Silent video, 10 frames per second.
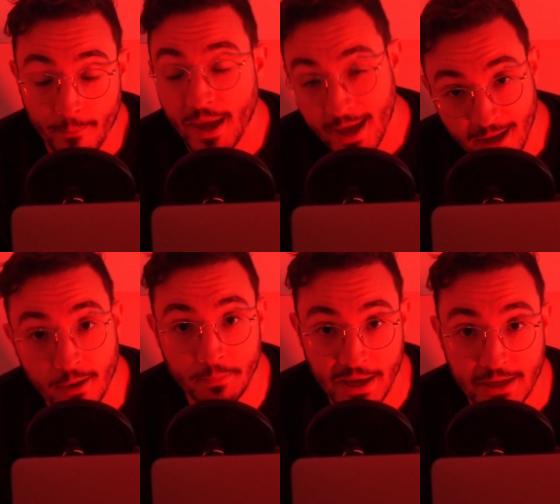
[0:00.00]
paying
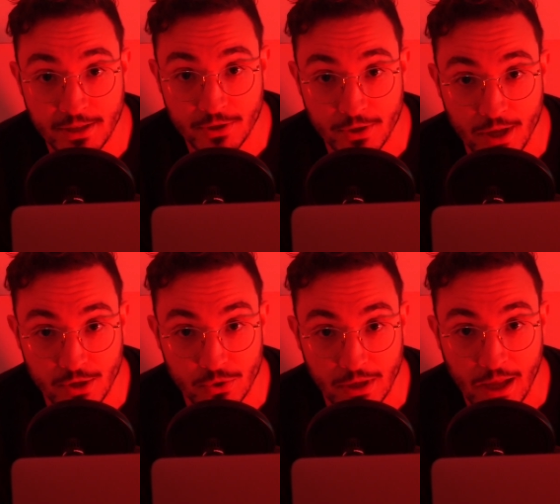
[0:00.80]
unpaid intern
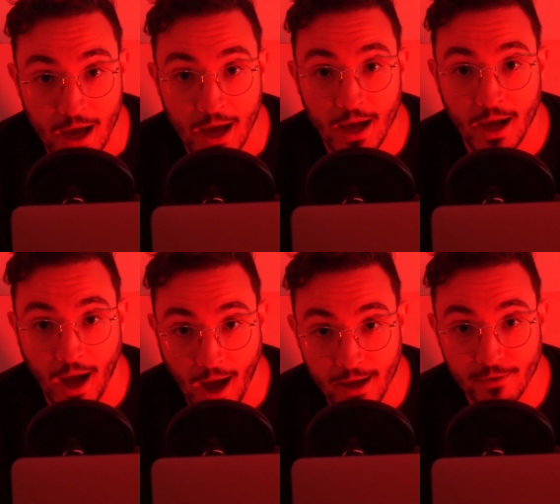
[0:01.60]
Adrian.
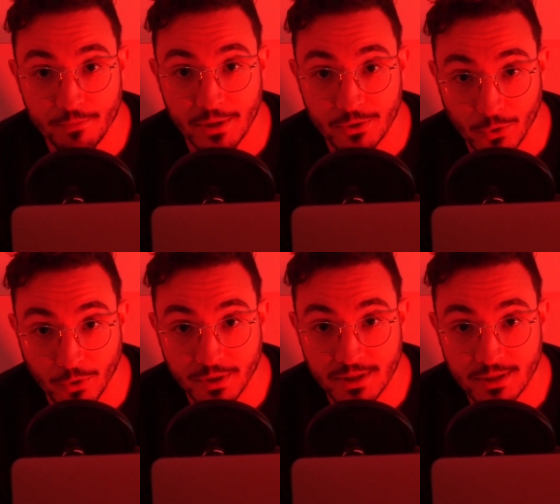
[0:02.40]
I have been
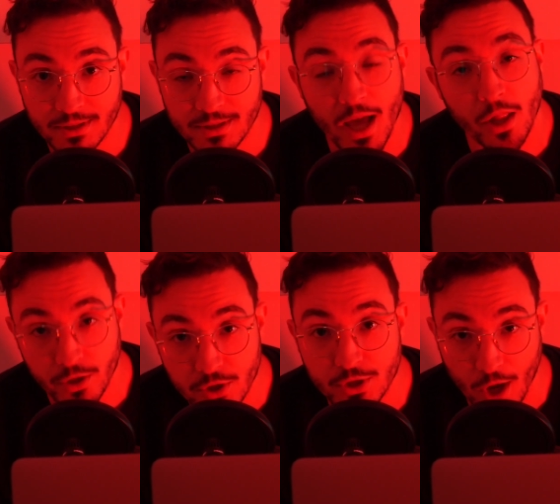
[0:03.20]
told to tell
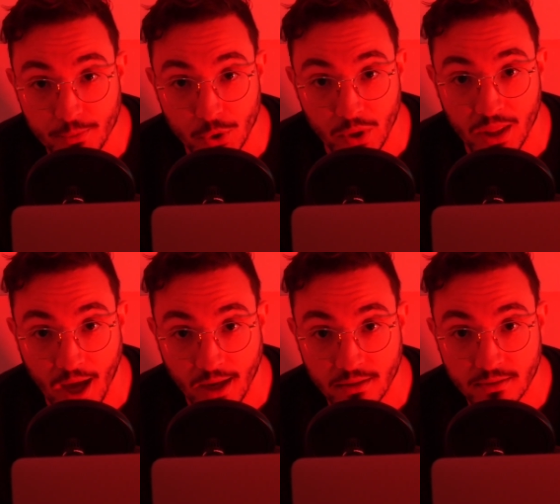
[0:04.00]
you to stop doing that.